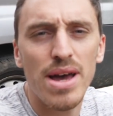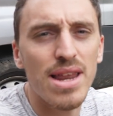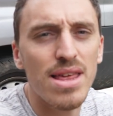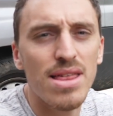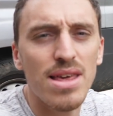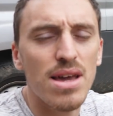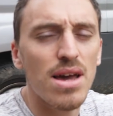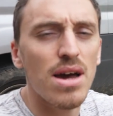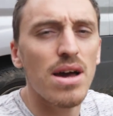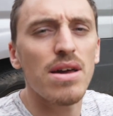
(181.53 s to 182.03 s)

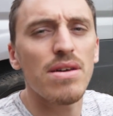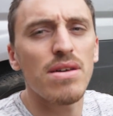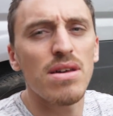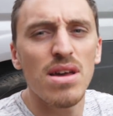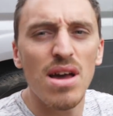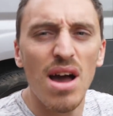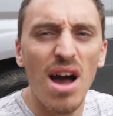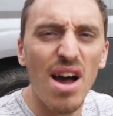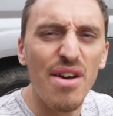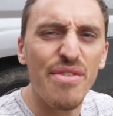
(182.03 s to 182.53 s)
anything
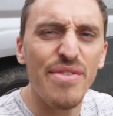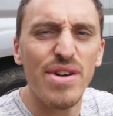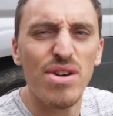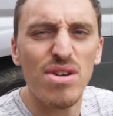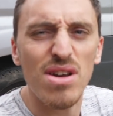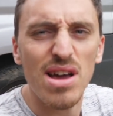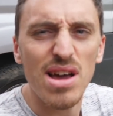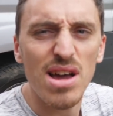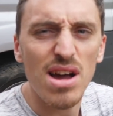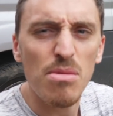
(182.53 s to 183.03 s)
I feel
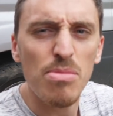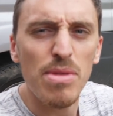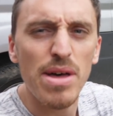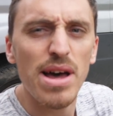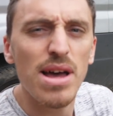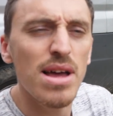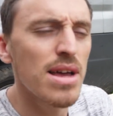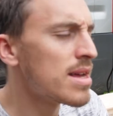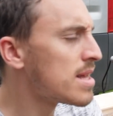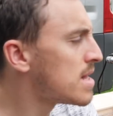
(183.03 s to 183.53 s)
like up there.